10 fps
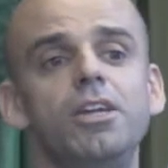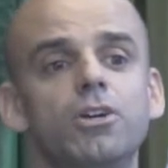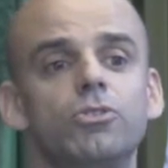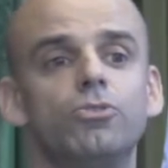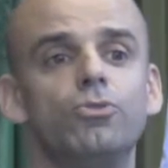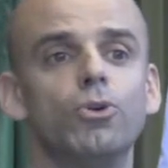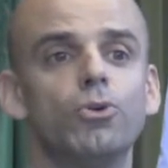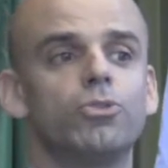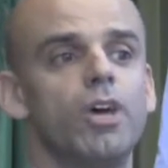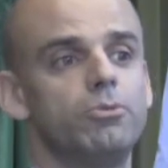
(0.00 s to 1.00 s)
years for
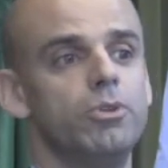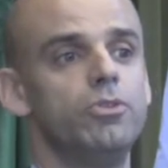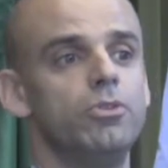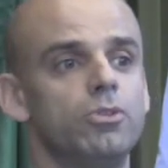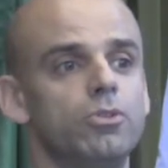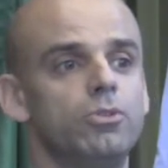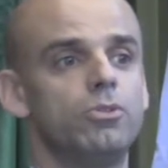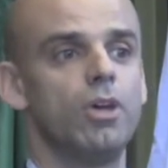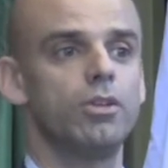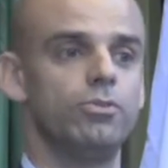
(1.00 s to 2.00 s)
oxide transistors to
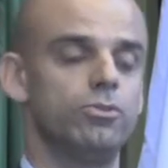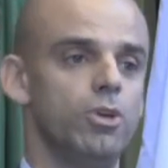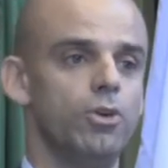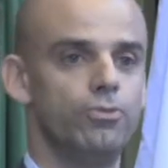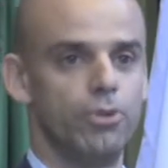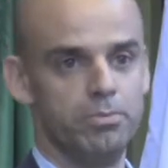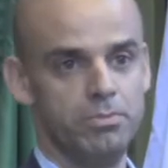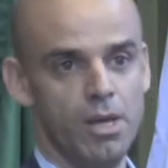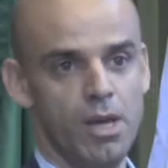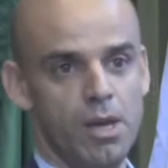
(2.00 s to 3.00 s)
start to go
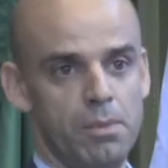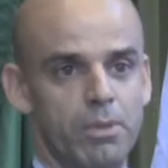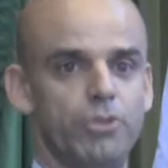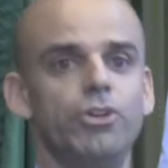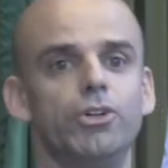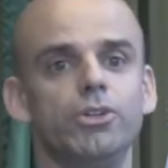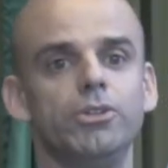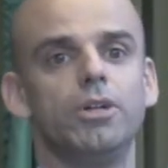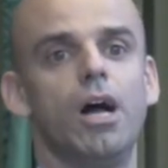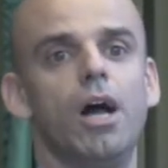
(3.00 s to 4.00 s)
from
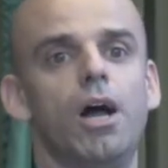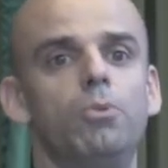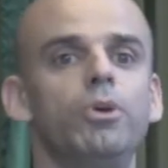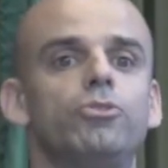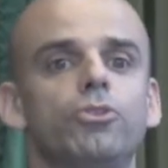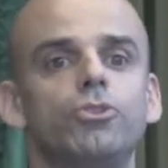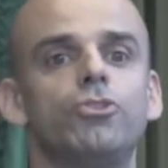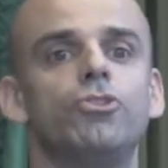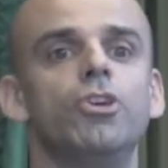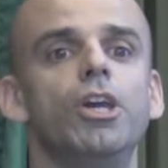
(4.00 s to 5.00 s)
material
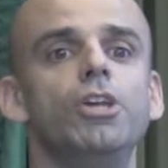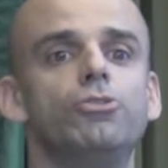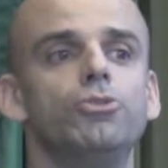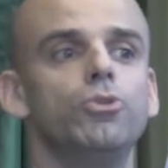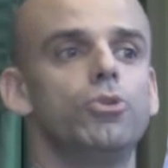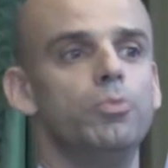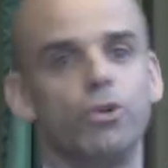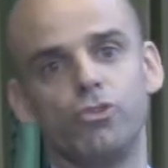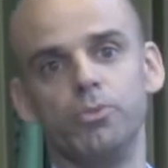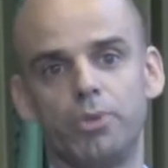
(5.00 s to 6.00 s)
research into
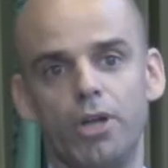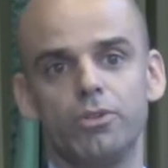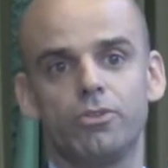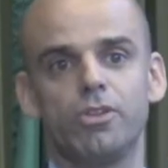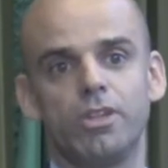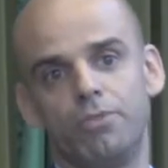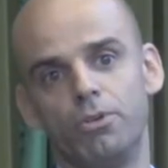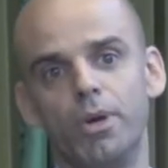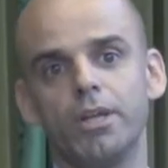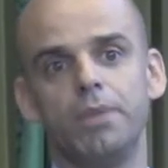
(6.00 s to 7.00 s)
commercial products that
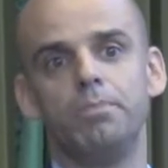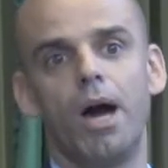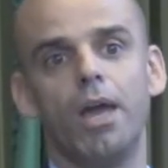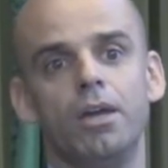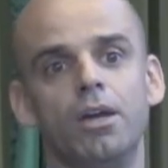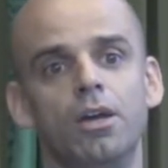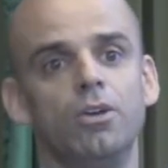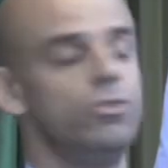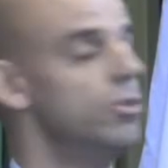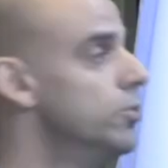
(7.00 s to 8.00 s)
everyone can buy.
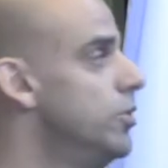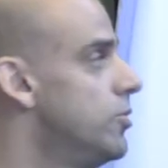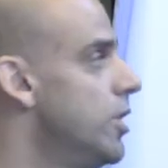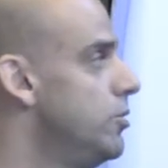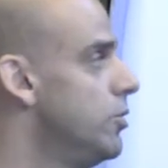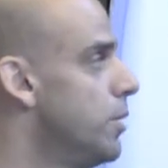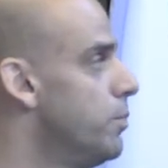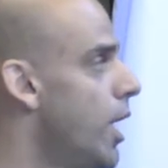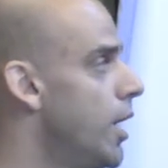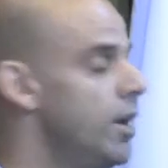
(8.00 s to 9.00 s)
So these days you can
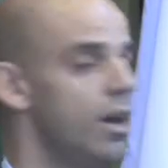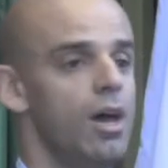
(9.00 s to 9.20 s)
buy